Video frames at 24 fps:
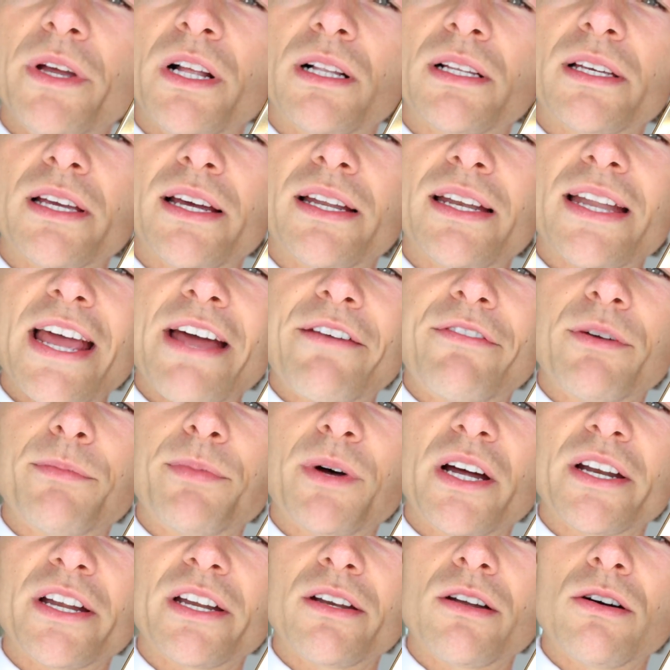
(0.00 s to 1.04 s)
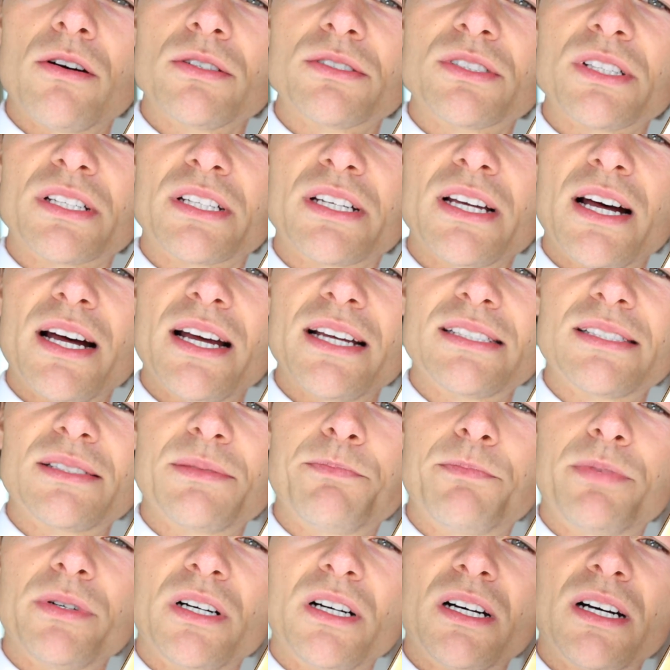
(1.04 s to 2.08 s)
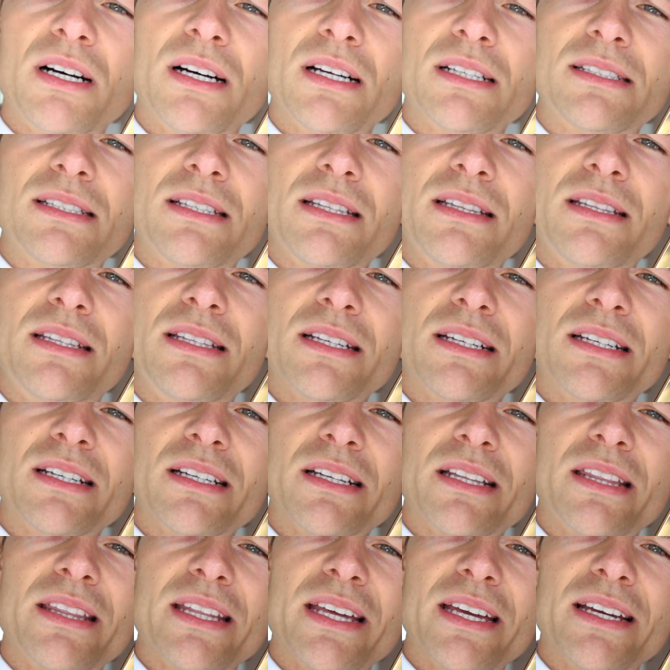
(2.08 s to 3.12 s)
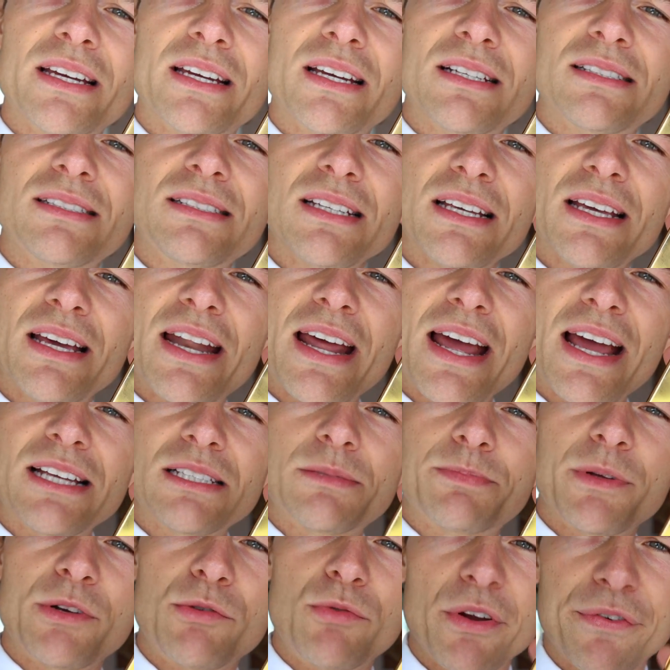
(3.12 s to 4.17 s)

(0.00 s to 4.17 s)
million. Everybody knows it, guys. But the thing is, it has been